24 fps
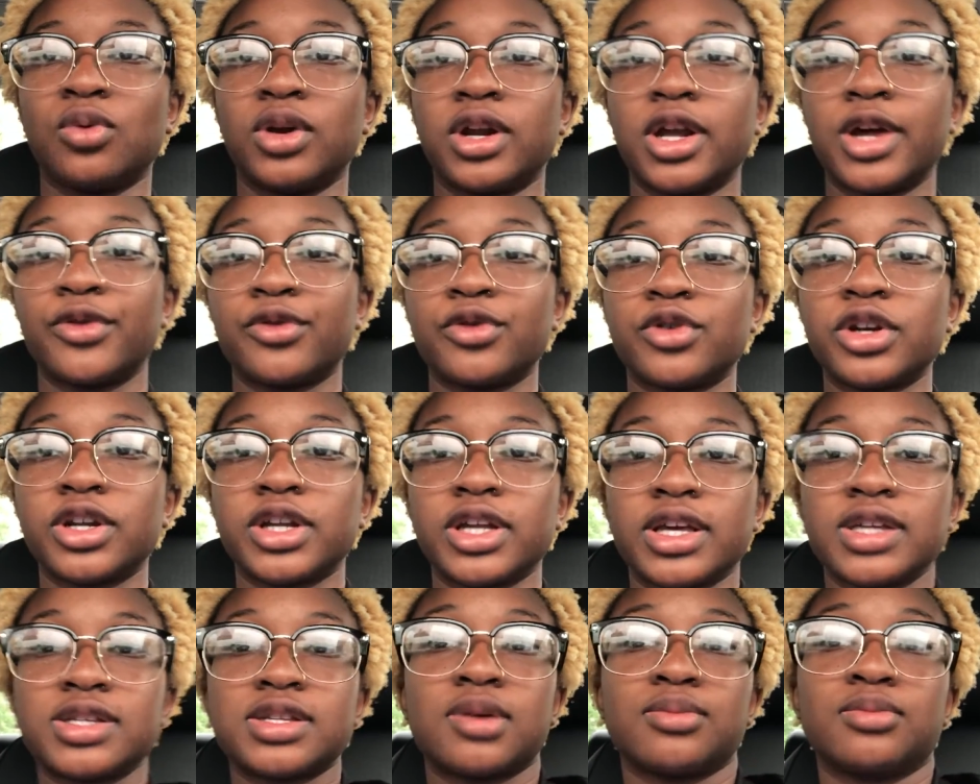Whatever it
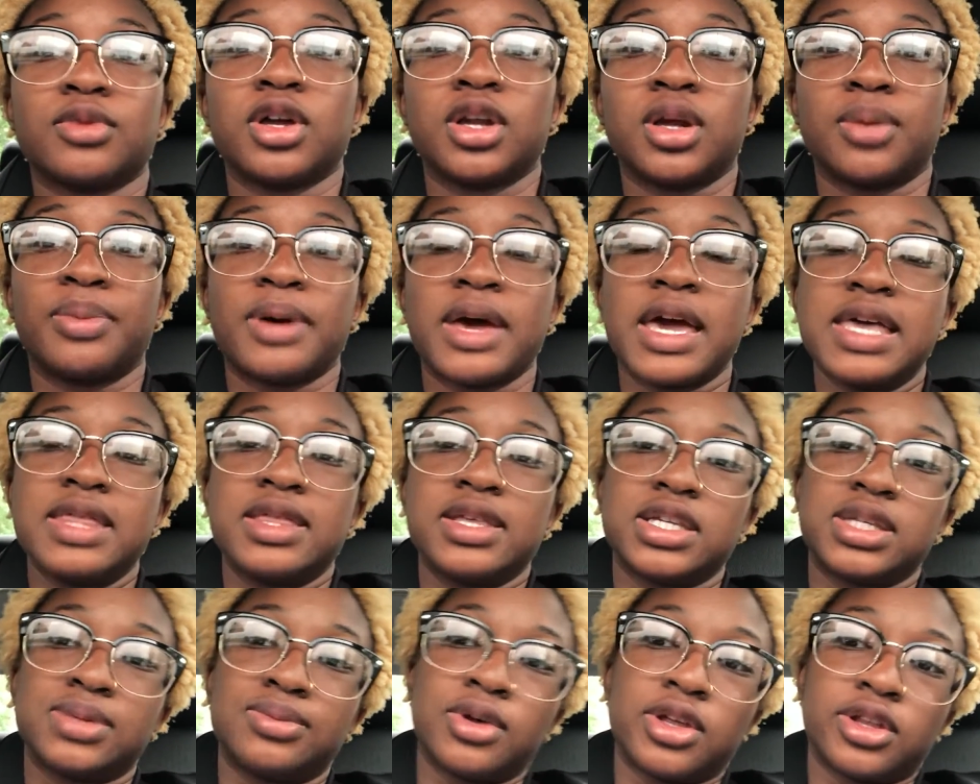is, I'm going to pay
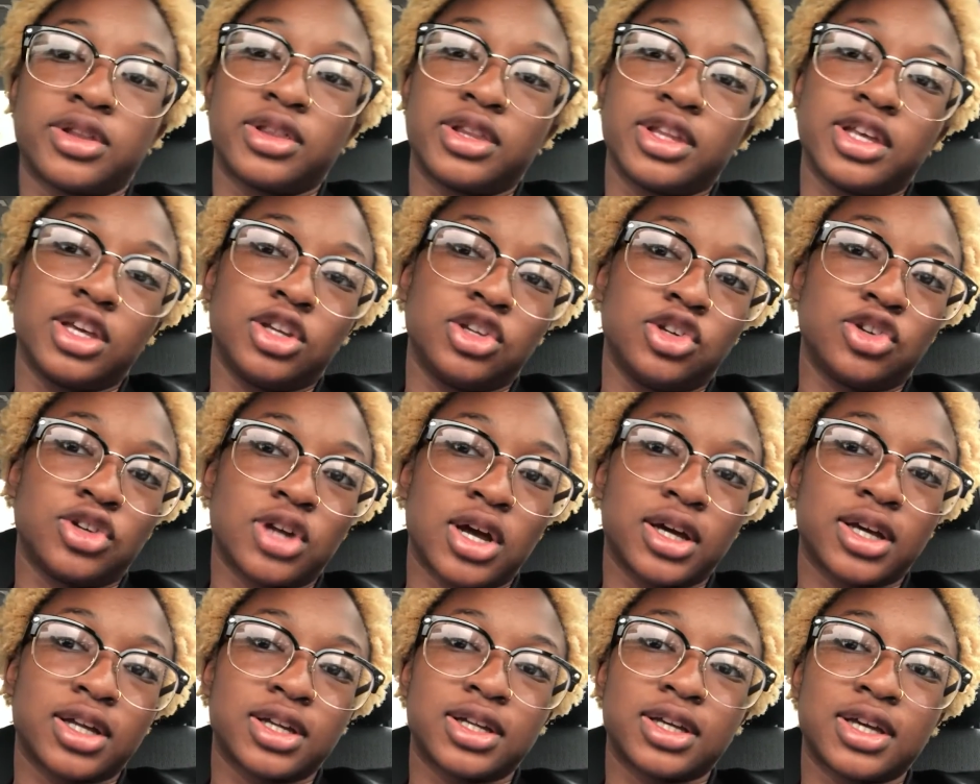this monthly, and you're
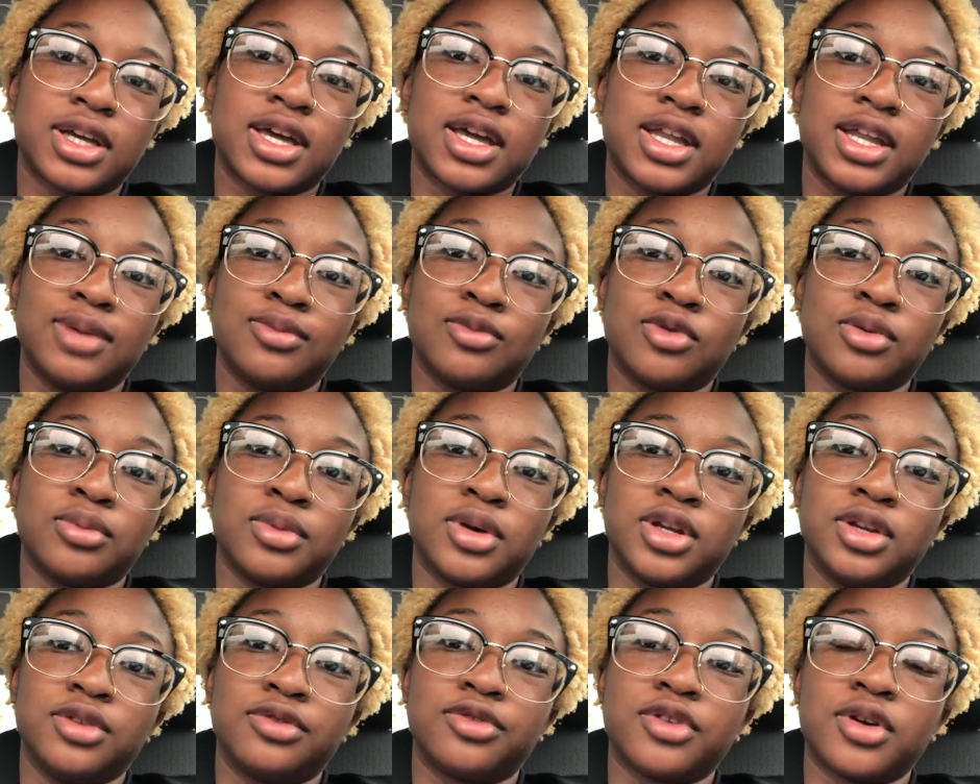not going to get any more
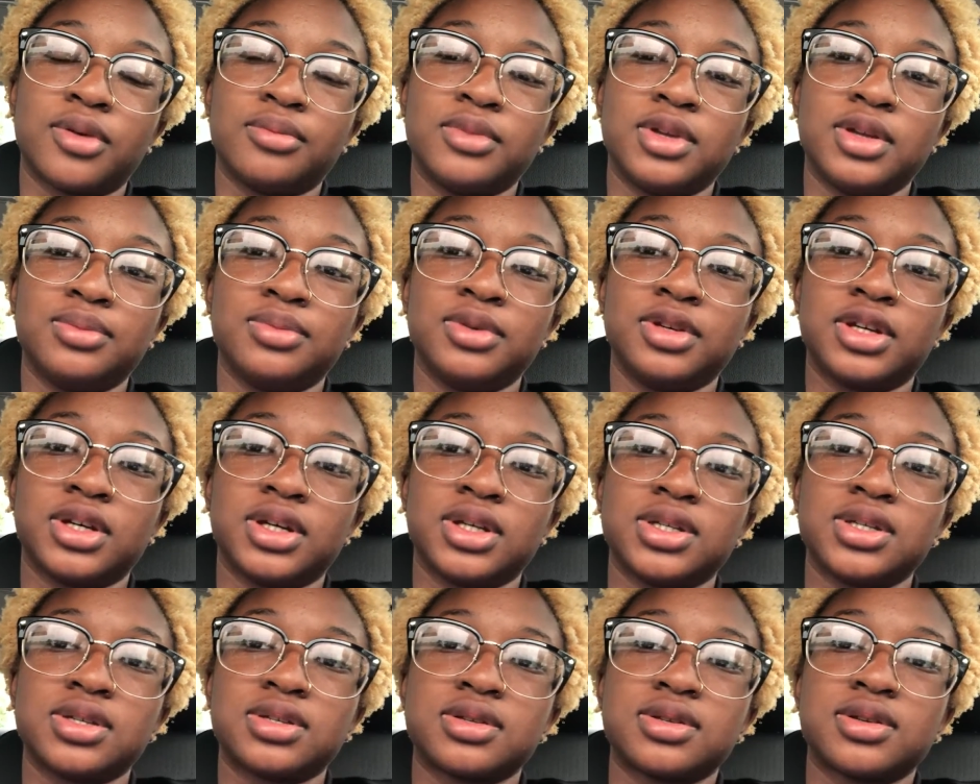money from me,
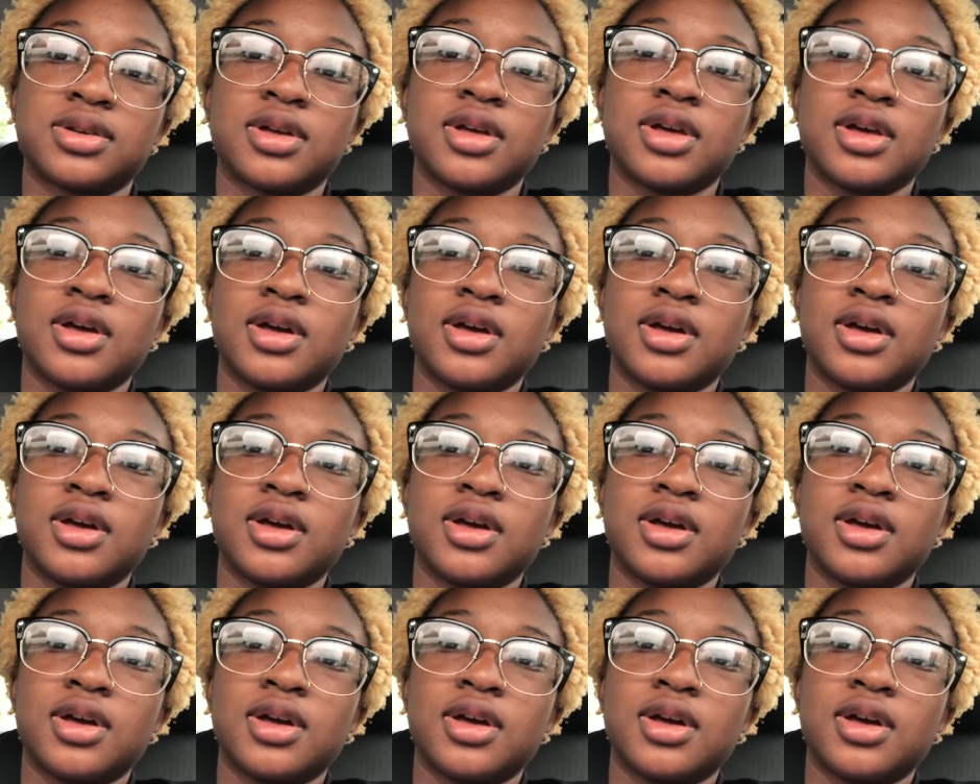because